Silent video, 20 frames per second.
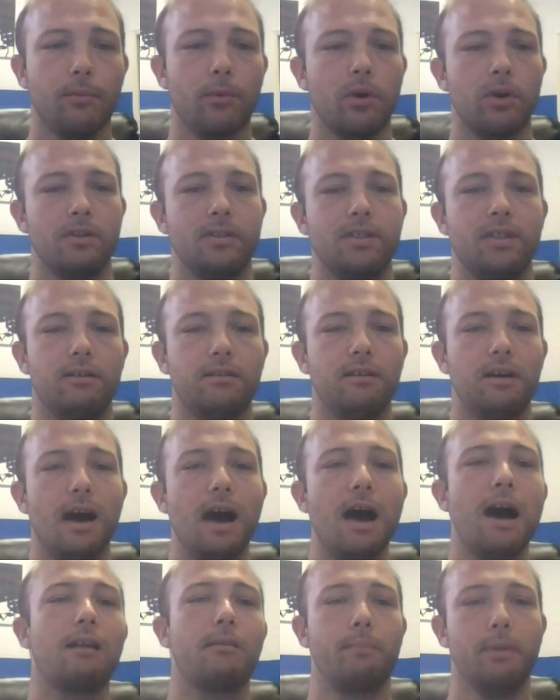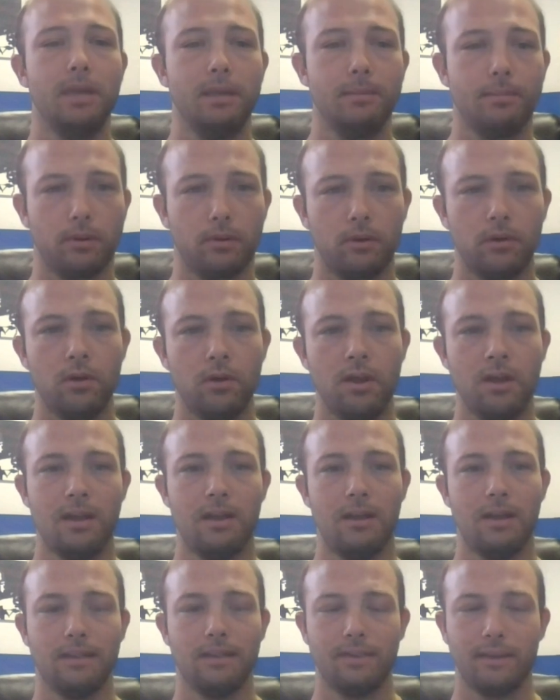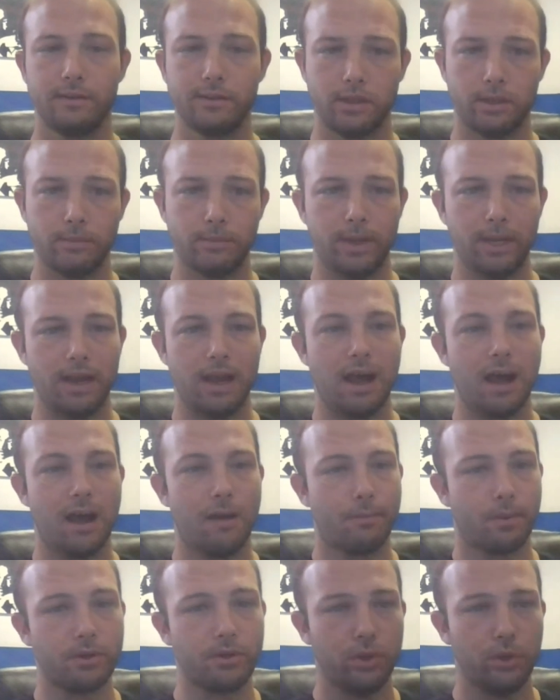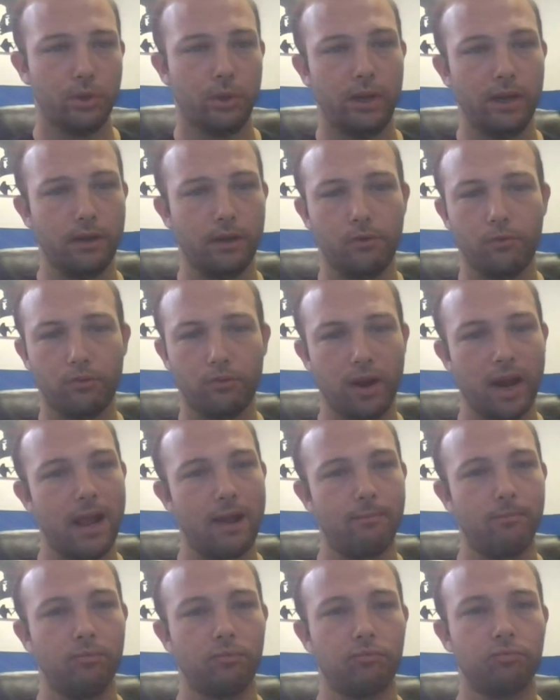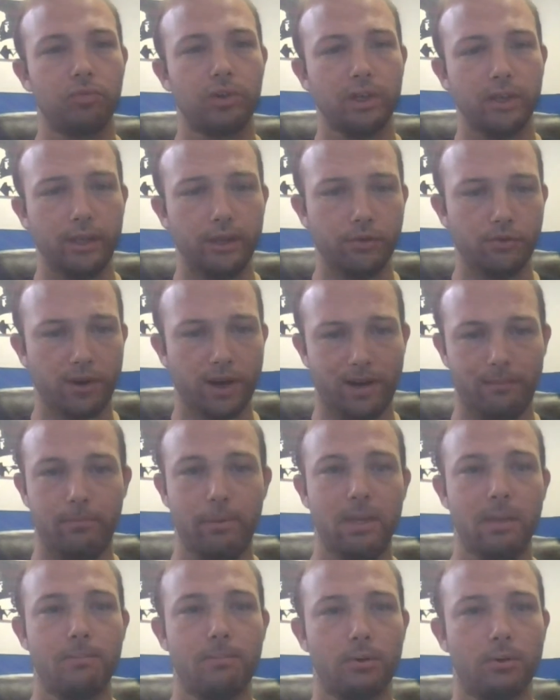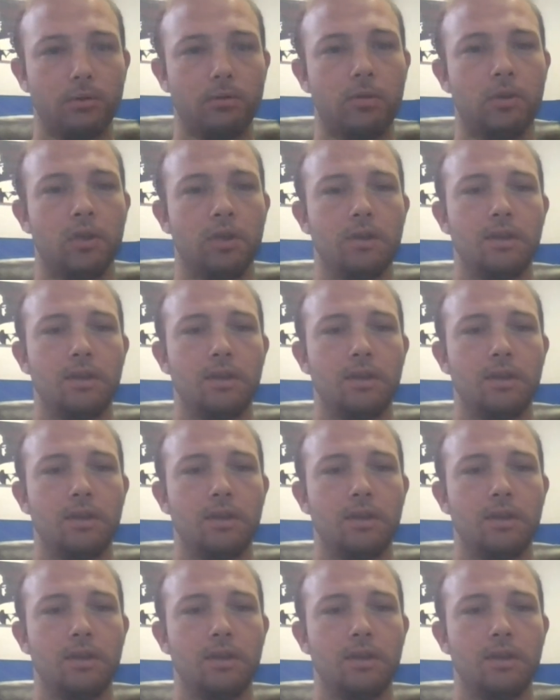We're going to see a lot of people. I think there's going to be an opportunity to grab really great people